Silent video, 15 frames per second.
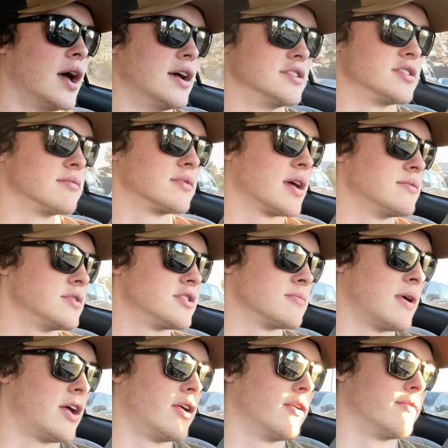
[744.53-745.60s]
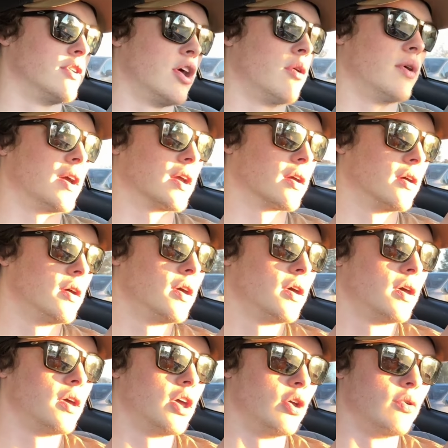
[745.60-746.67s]
Sometimes it's a matter of knowing
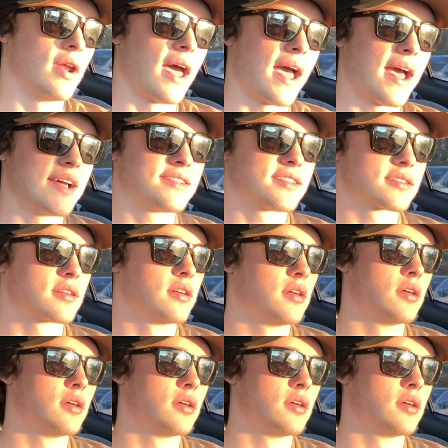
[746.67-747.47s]
who to ask.